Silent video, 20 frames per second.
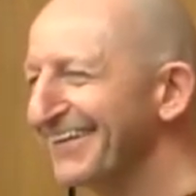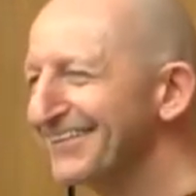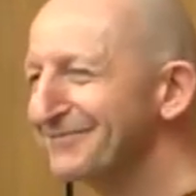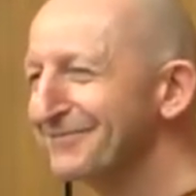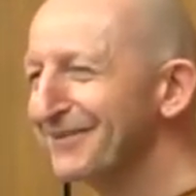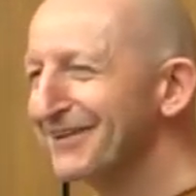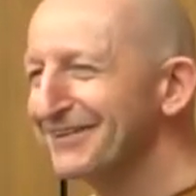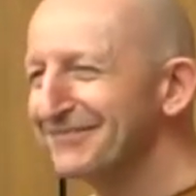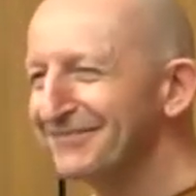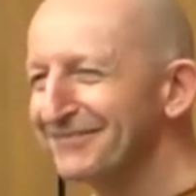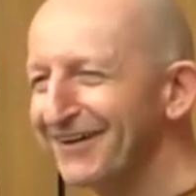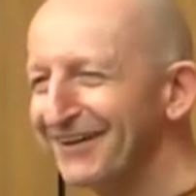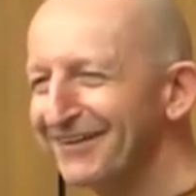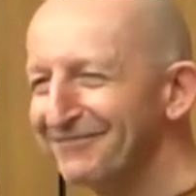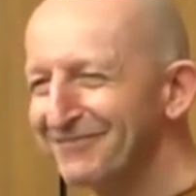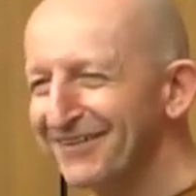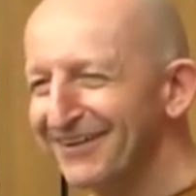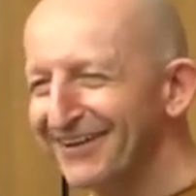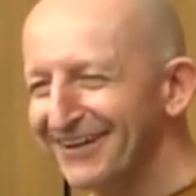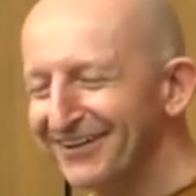I spend
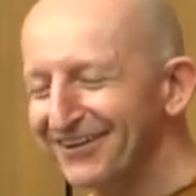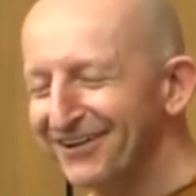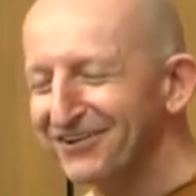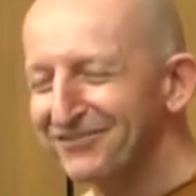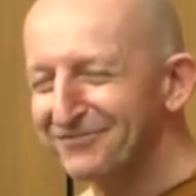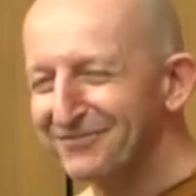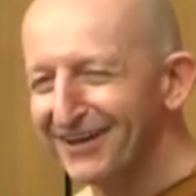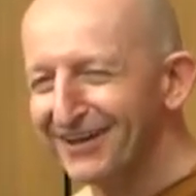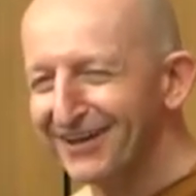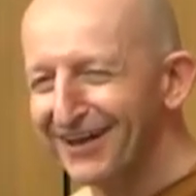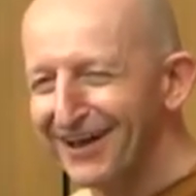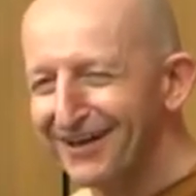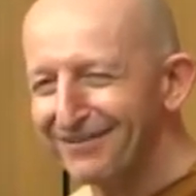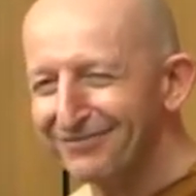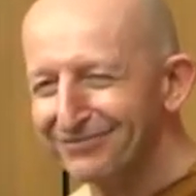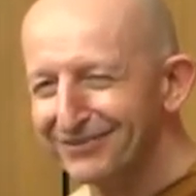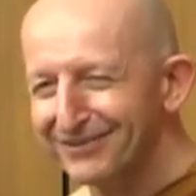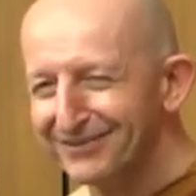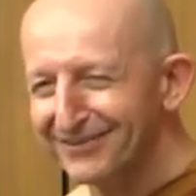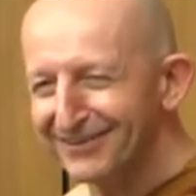a lot of my
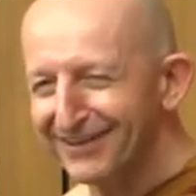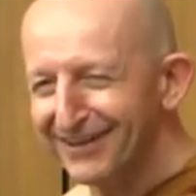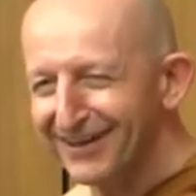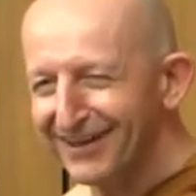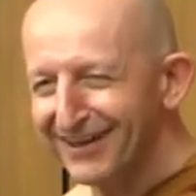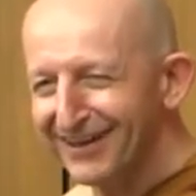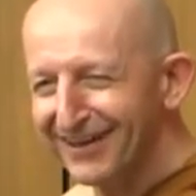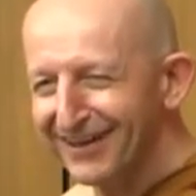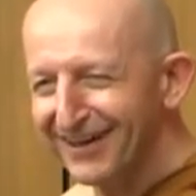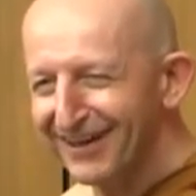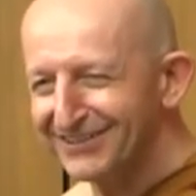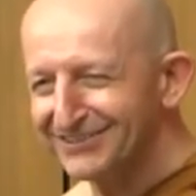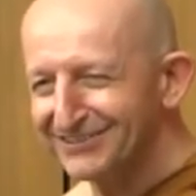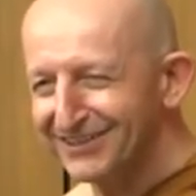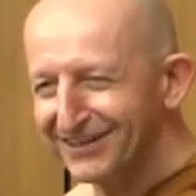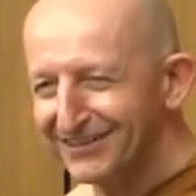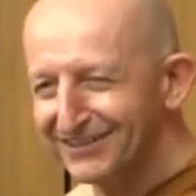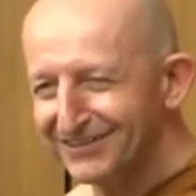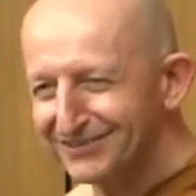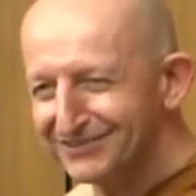life with
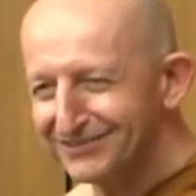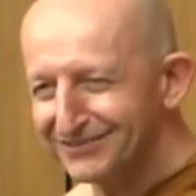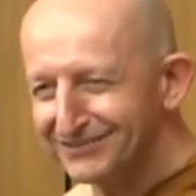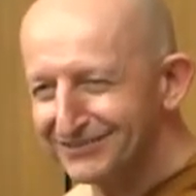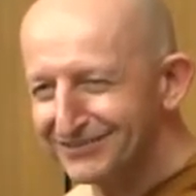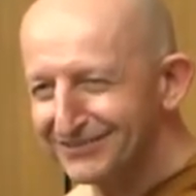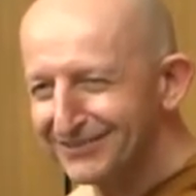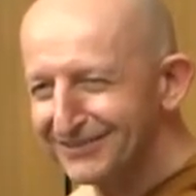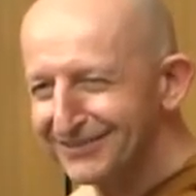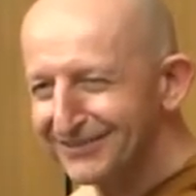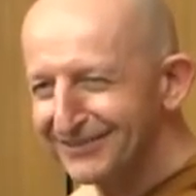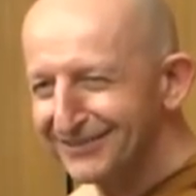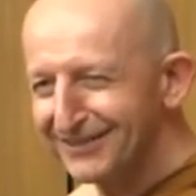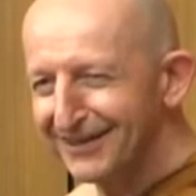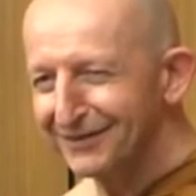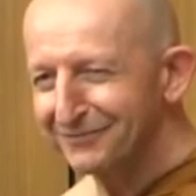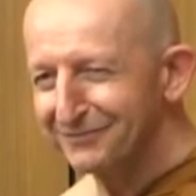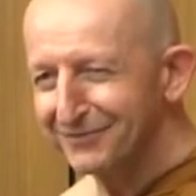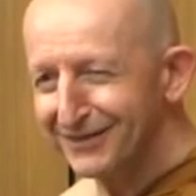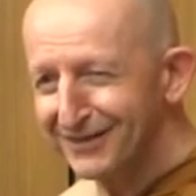agendas
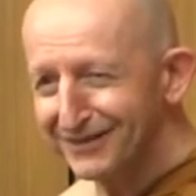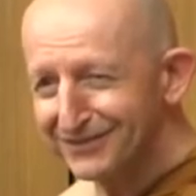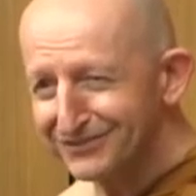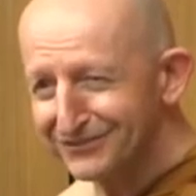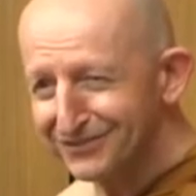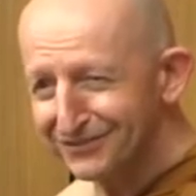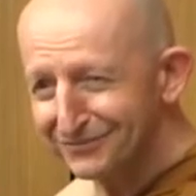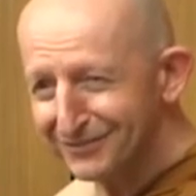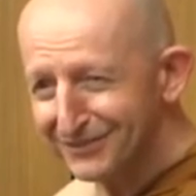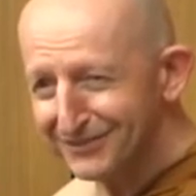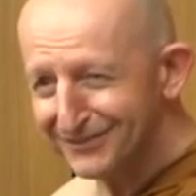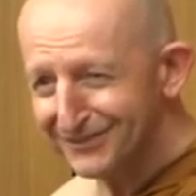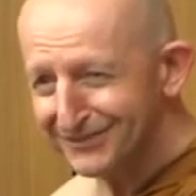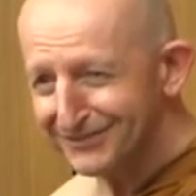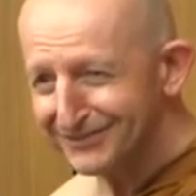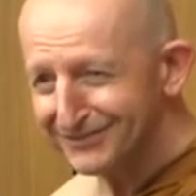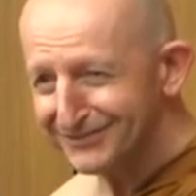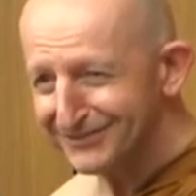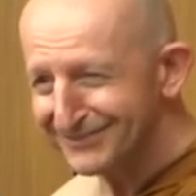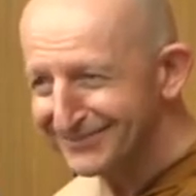and minutes of
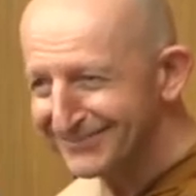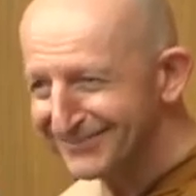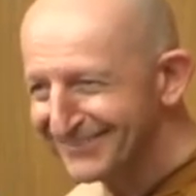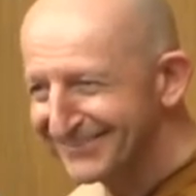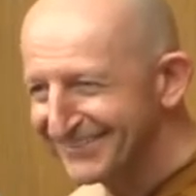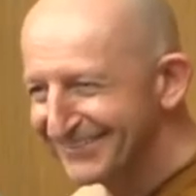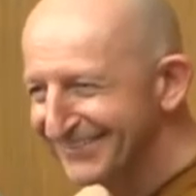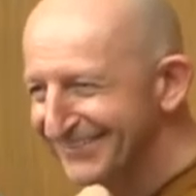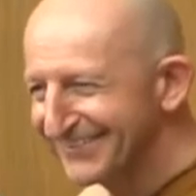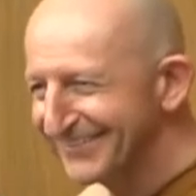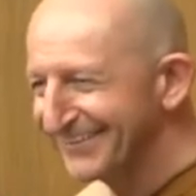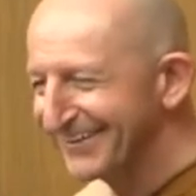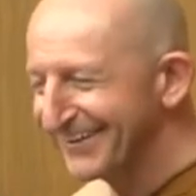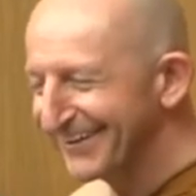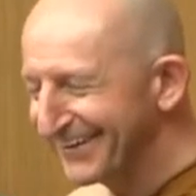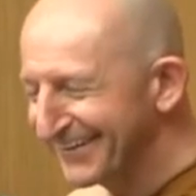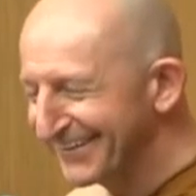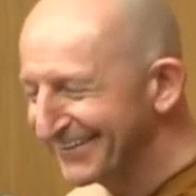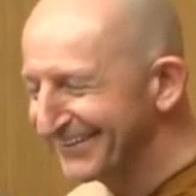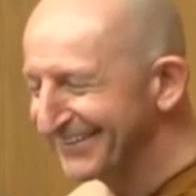meetings
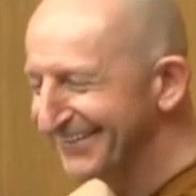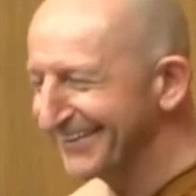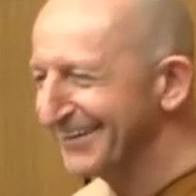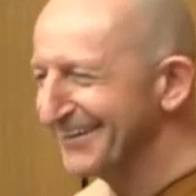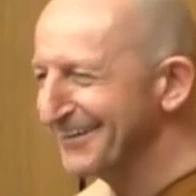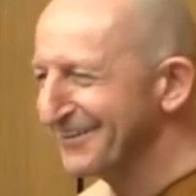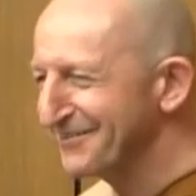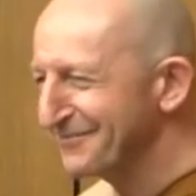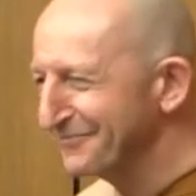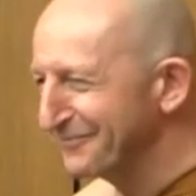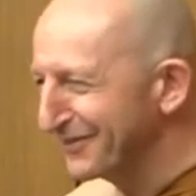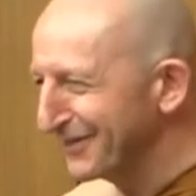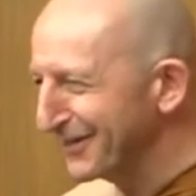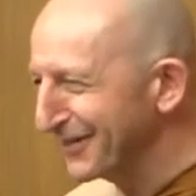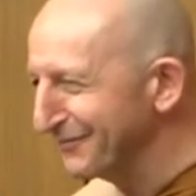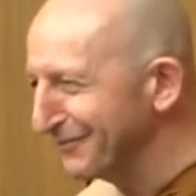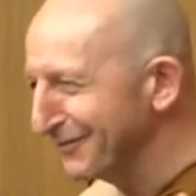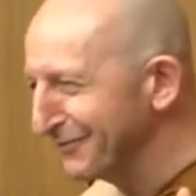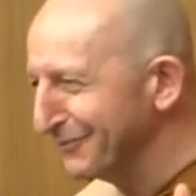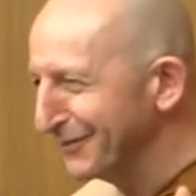and uh,
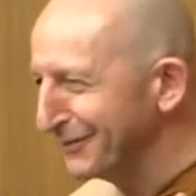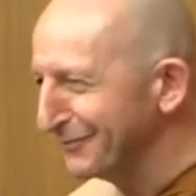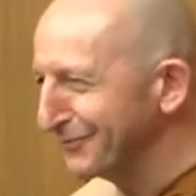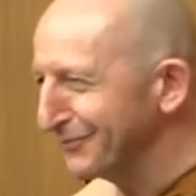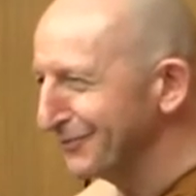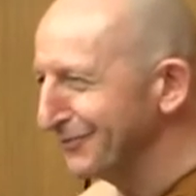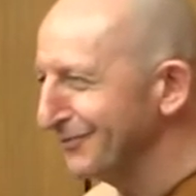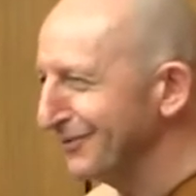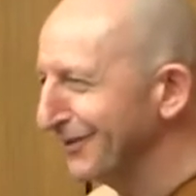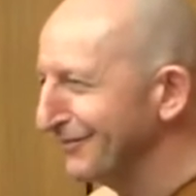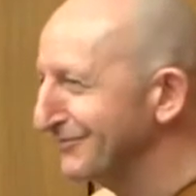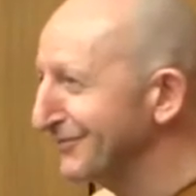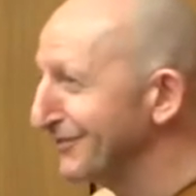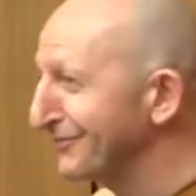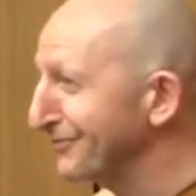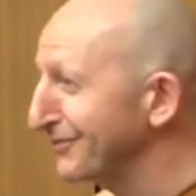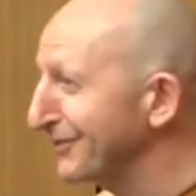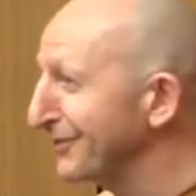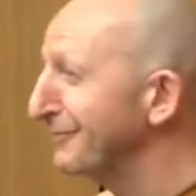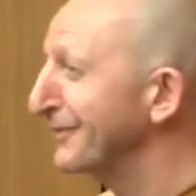being with people who have
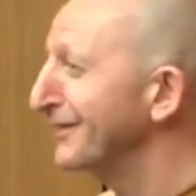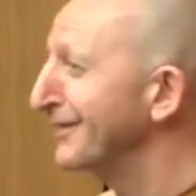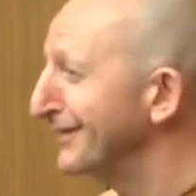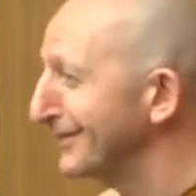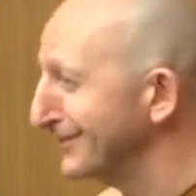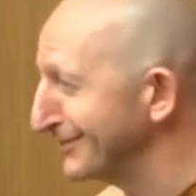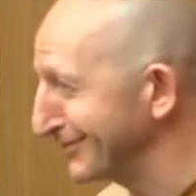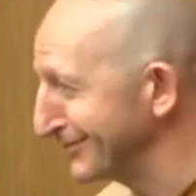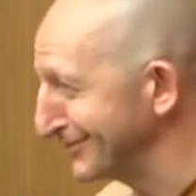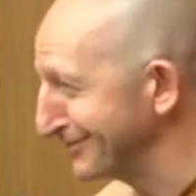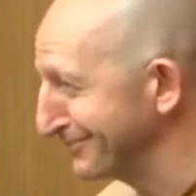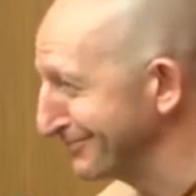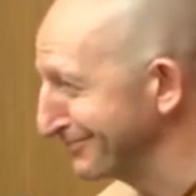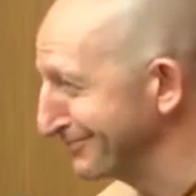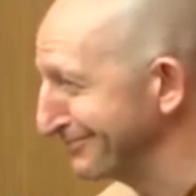different opinions.